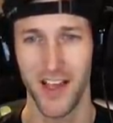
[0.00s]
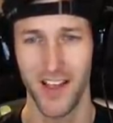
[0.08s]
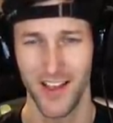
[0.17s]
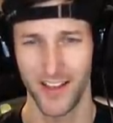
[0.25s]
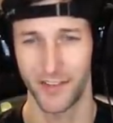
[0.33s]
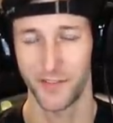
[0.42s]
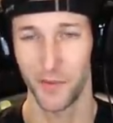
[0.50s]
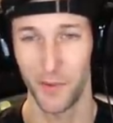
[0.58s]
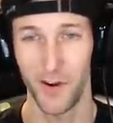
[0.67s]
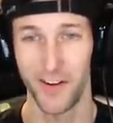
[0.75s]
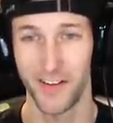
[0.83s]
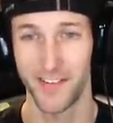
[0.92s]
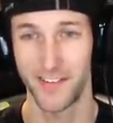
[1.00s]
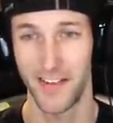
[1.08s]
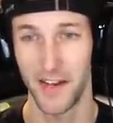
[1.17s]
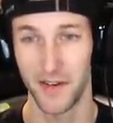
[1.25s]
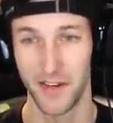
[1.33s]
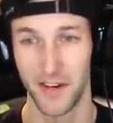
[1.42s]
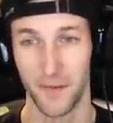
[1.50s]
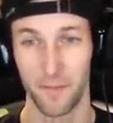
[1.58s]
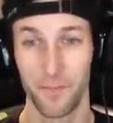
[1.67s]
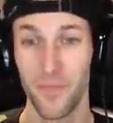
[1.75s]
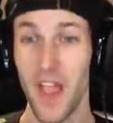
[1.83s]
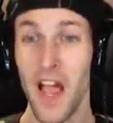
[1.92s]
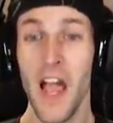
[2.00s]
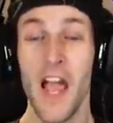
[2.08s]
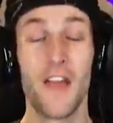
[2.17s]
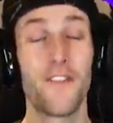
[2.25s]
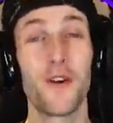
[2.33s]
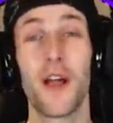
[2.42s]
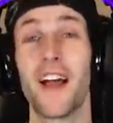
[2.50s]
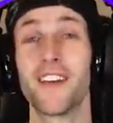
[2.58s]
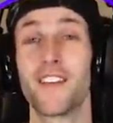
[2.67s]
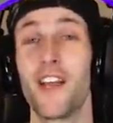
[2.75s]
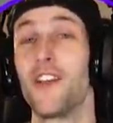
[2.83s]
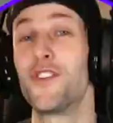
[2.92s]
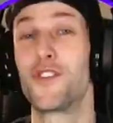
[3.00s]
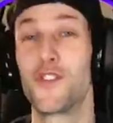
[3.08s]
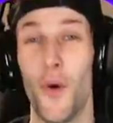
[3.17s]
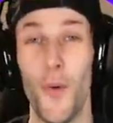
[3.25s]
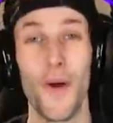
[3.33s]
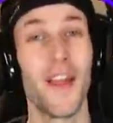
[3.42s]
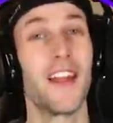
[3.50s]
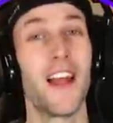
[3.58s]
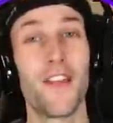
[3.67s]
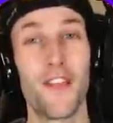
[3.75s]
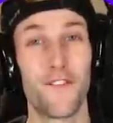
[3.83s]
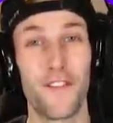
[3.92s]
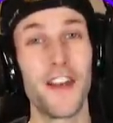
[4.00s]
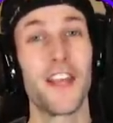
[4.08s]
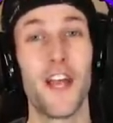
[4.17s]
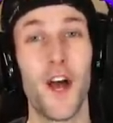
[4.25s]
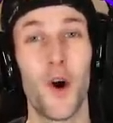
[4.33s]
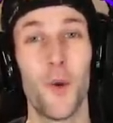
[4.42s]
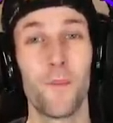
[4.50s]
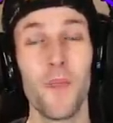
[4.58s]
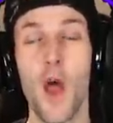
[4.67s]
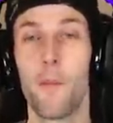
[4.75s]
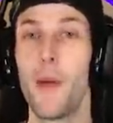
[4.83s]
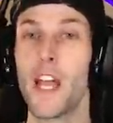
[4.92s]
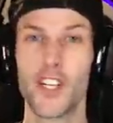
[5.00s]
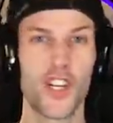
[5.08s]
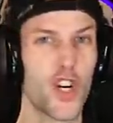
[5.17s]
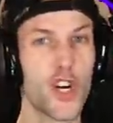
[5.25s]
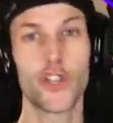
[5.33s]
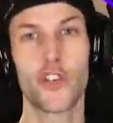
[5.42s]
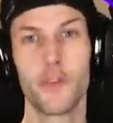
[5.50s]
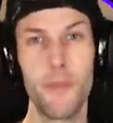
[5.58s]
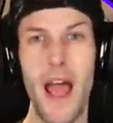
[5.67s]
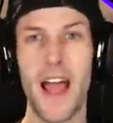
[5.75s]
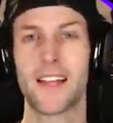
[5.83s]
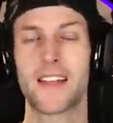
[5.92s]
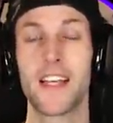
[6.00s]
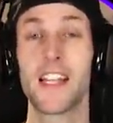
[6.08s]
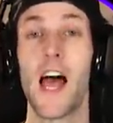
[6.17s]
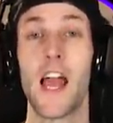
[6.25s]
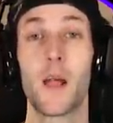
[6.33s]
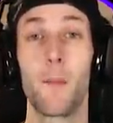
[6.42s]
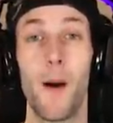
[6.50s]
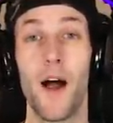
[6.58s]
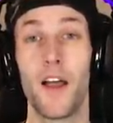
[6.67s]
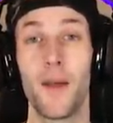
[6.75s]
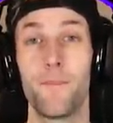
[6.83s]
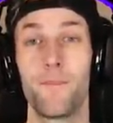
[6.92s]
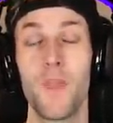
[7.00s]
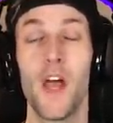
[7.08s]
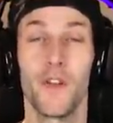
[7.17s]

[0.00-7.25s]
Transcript: it's so hard to see out here. If you guys enjoyed the video, make sure to smack the like button,